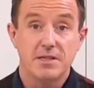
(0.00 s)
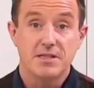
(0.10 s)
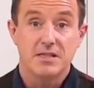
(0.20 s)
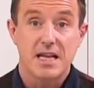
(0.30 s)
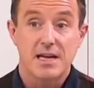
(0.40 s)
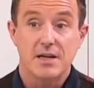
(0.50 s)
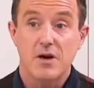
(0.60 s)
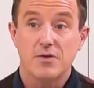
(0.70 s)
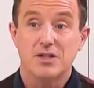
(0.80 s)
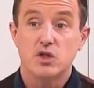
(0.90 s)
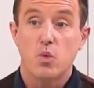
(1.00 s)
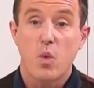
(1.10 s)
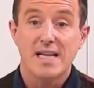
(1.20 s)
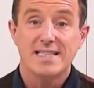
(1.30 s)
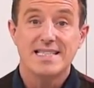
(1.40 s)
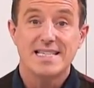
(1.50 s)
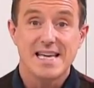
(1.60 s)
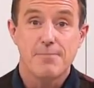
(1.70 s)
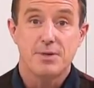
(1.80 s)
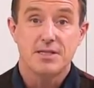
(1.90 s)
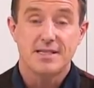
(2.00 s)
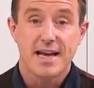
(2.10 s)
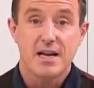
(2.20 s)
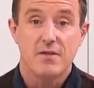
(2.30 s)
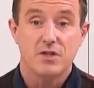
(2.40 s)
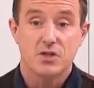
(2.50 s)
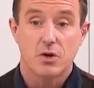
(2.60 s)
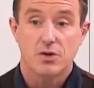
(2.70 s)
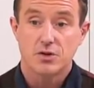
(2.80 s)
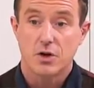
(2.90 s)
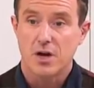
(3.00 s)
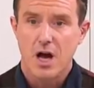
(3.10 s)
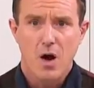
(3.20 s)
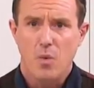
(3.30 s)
must just let you know that twenty percent of the stock has gone.